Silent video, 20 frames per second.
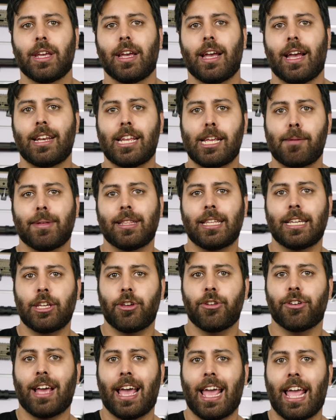enabling
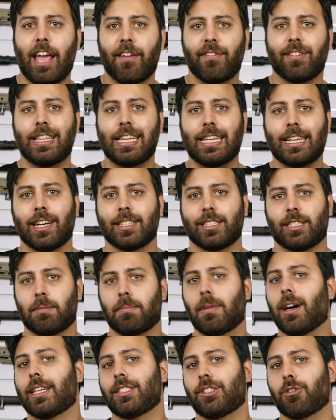you to heavily
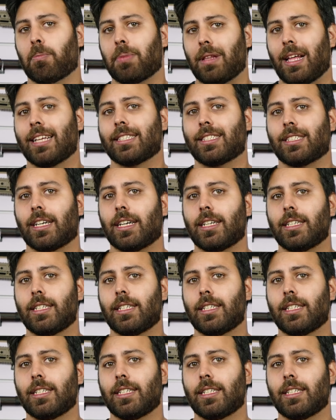customize your blaster.